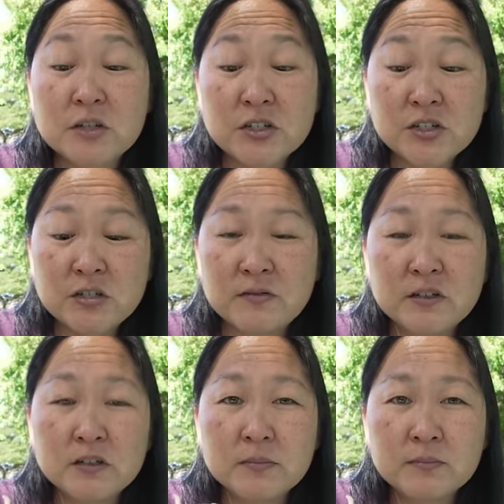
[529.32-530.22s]
section of
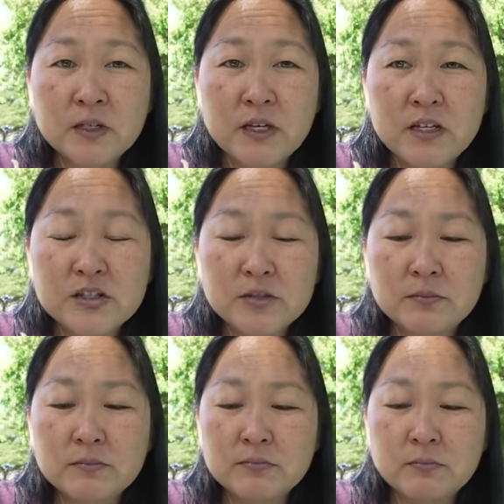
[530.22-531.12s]
the
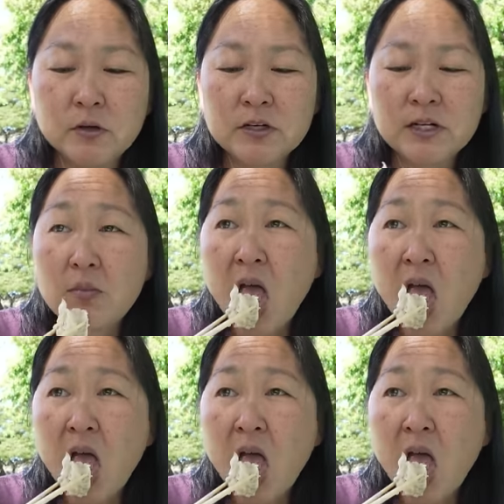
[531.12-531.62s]
Asian market.